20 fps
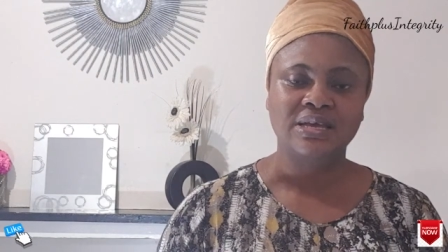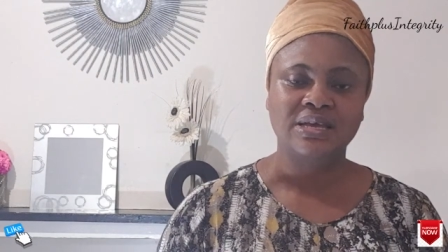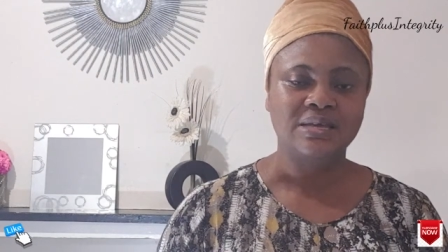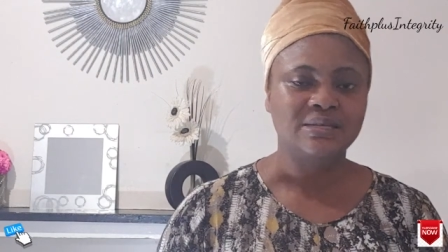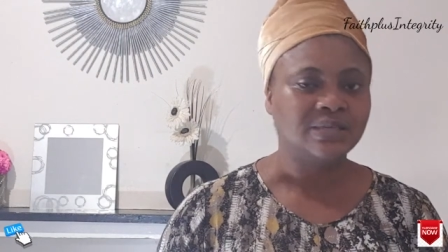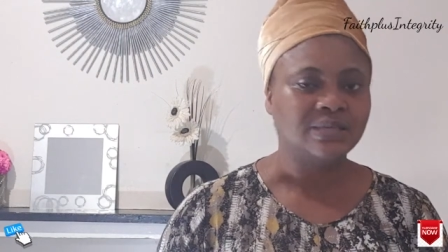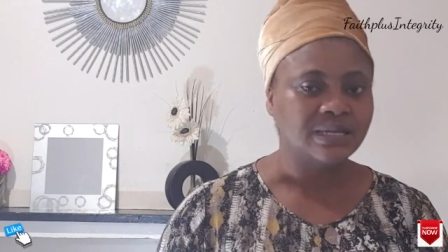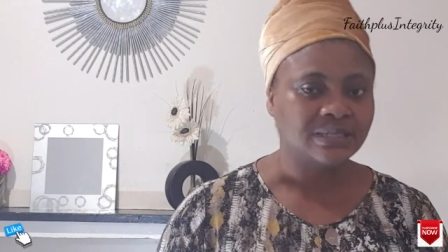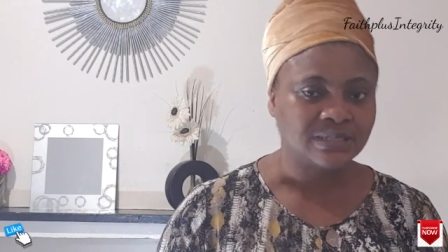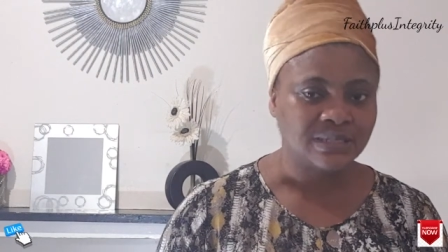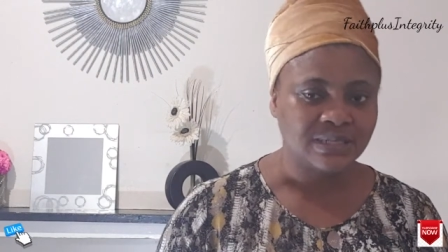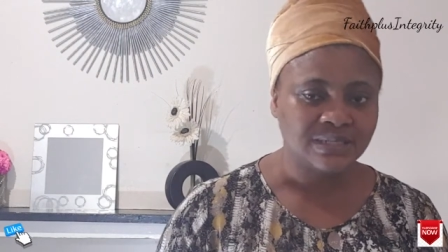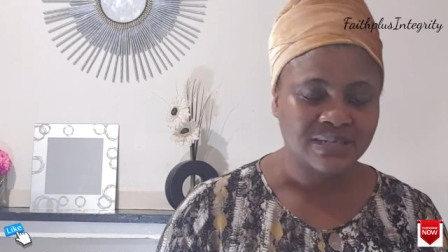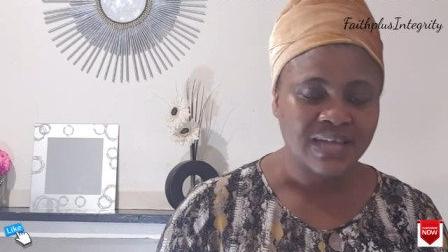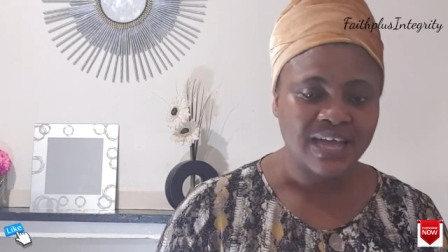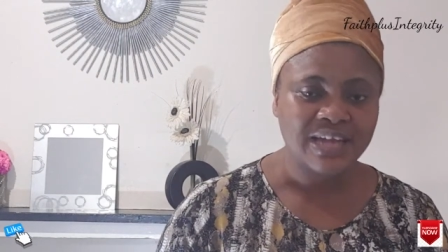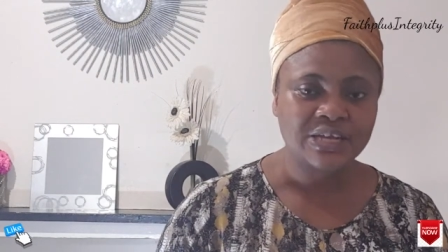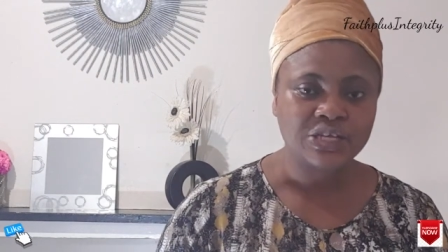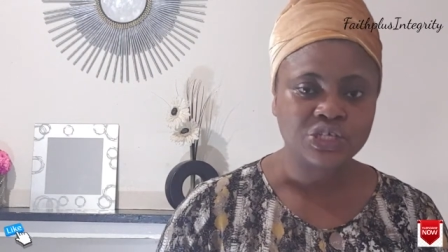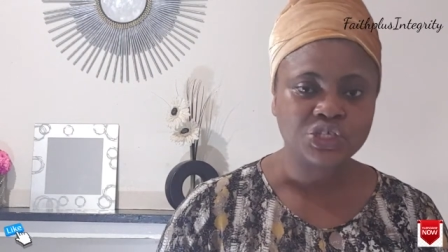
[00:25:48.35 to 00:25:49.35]
A
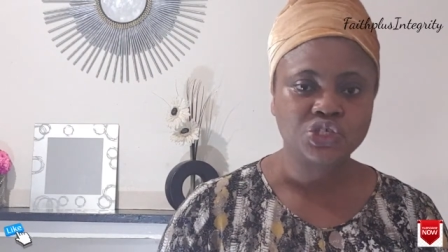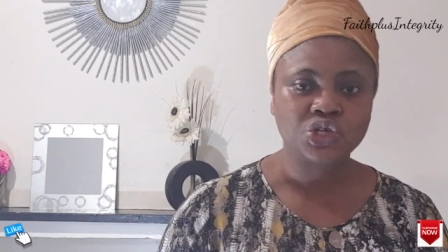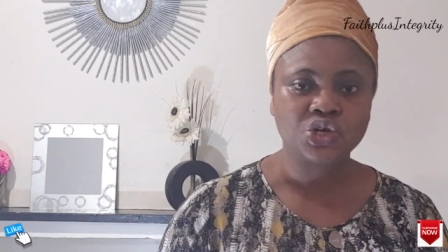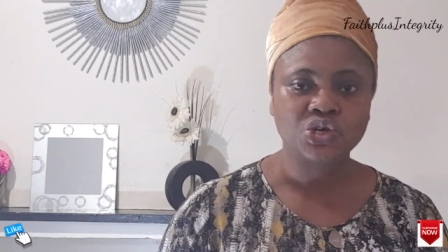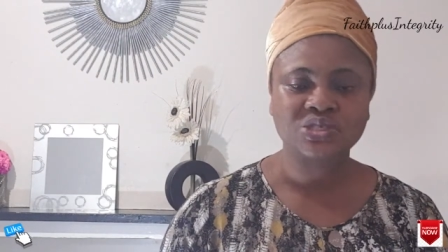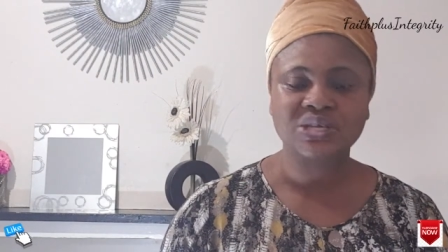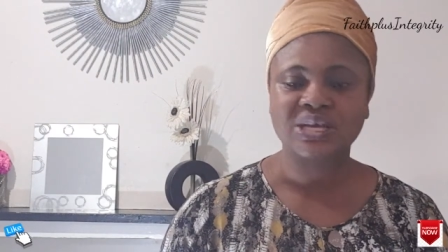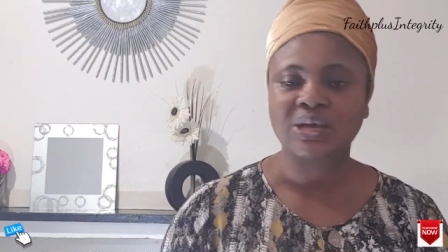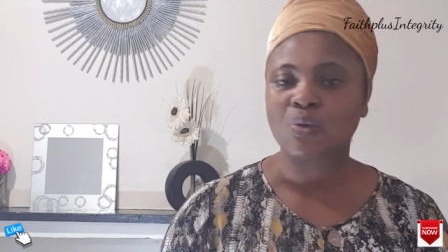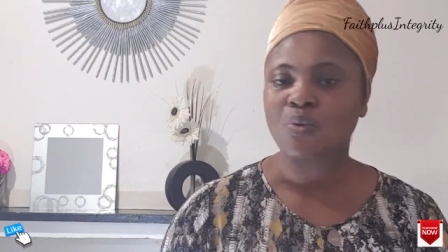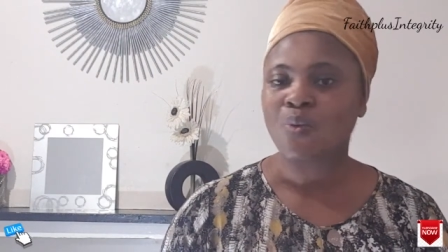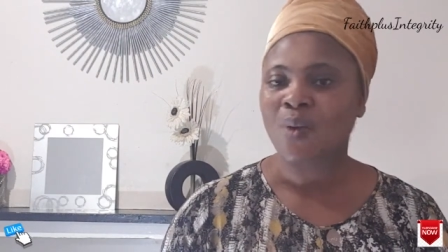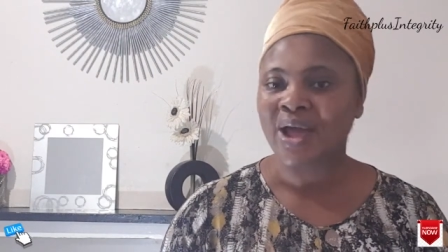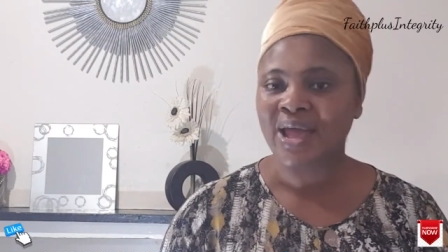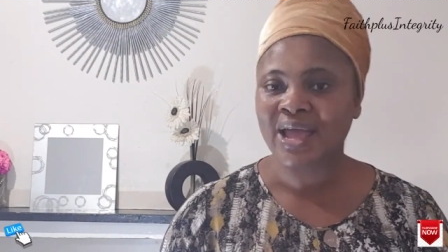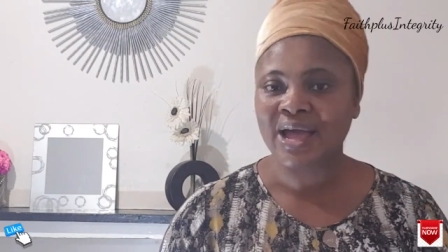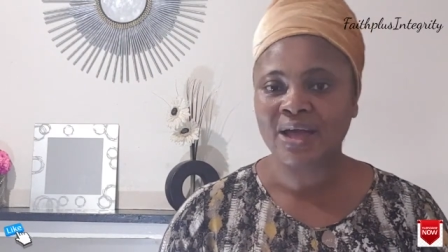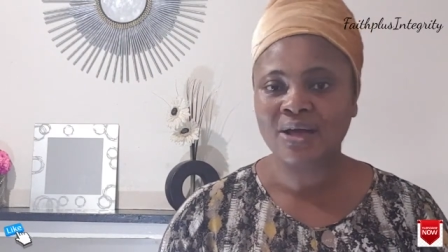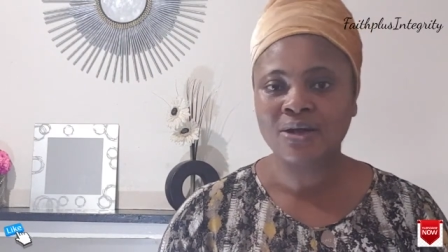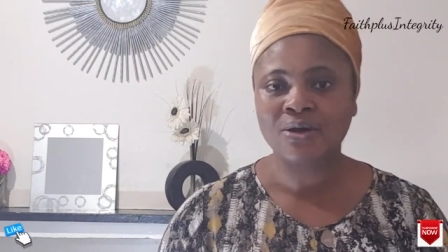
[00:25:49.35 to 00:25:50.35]
sister in the church, a
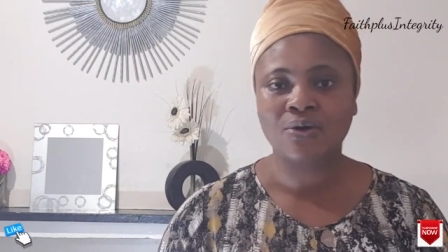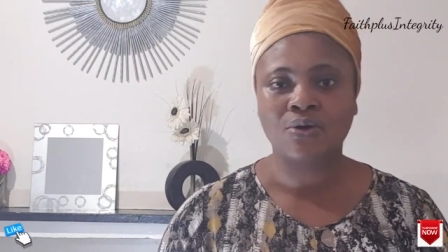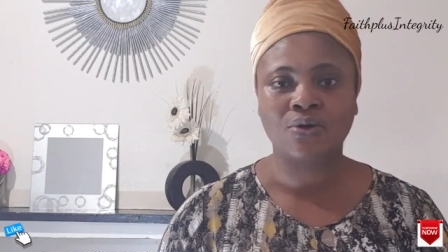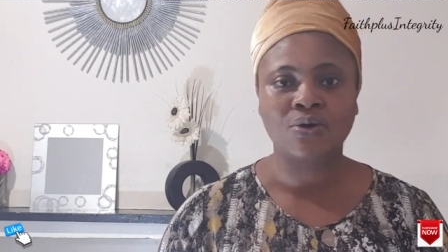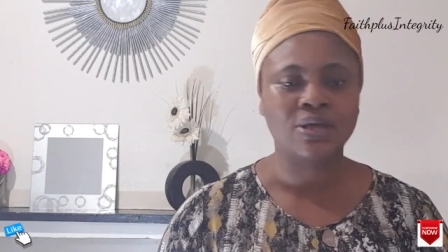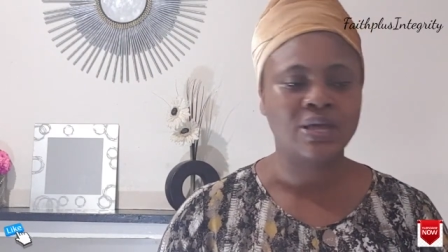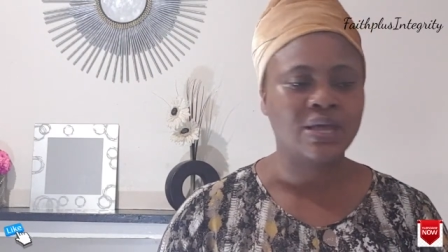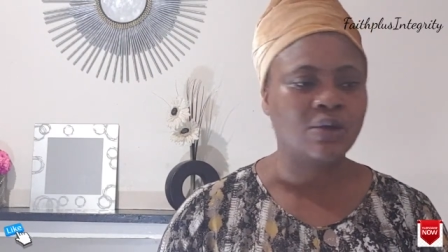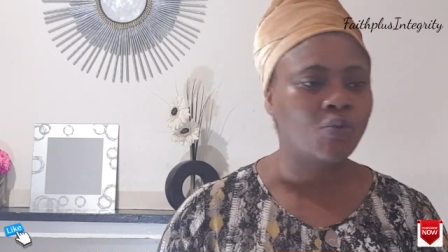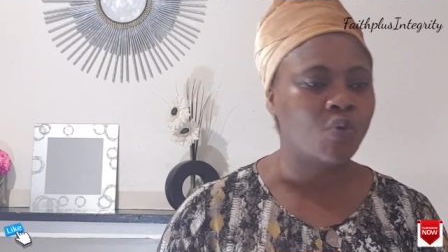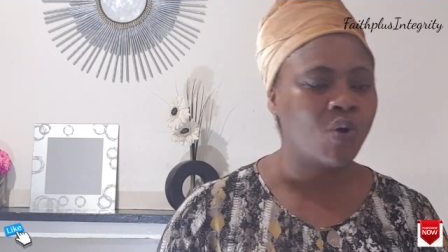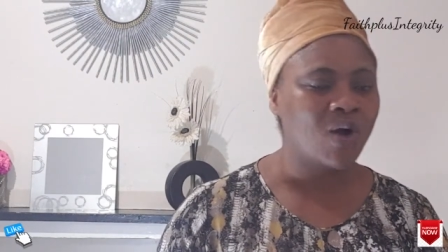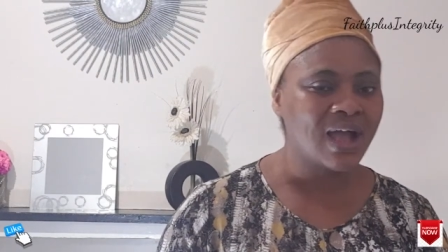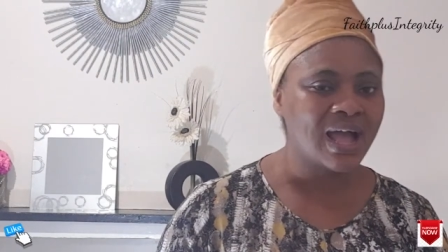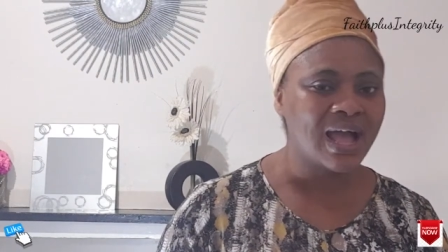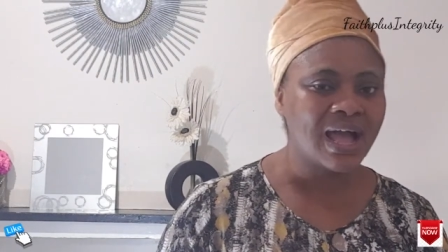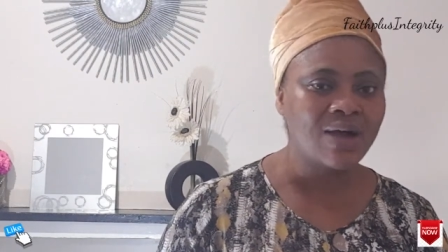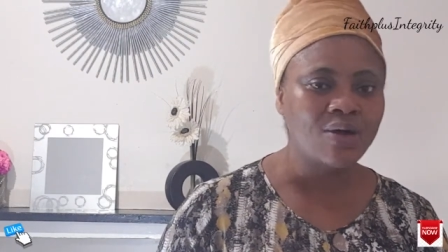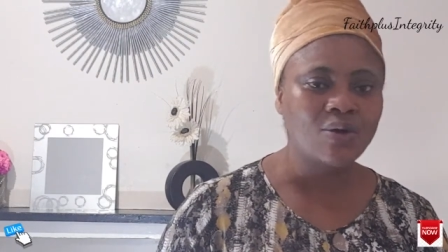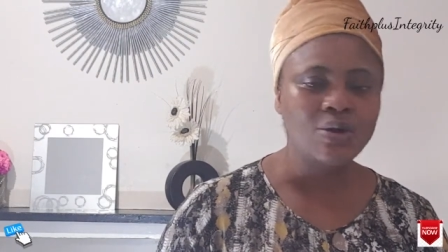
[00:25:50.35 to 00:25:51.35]
choir, or a
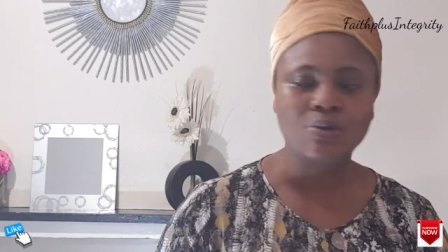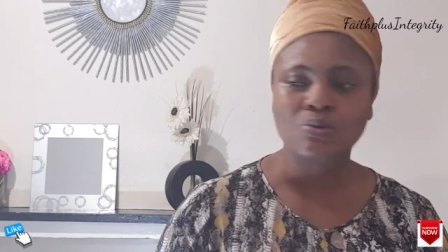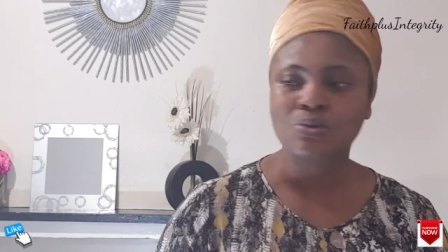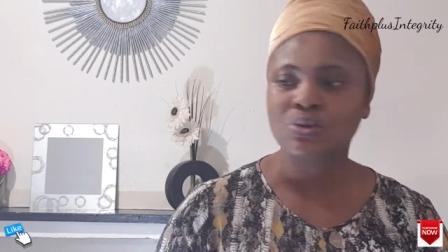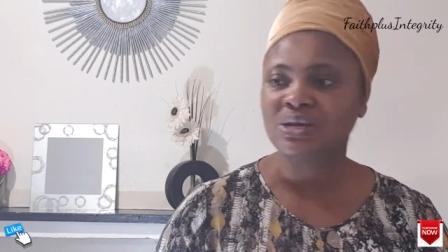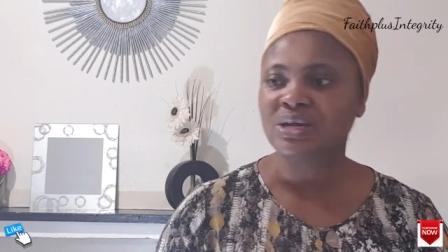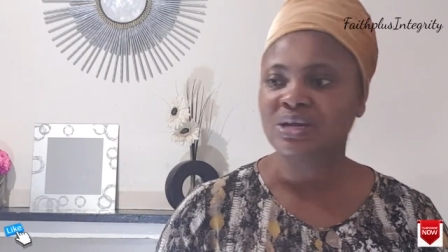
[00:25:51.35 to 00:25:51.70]
worker, or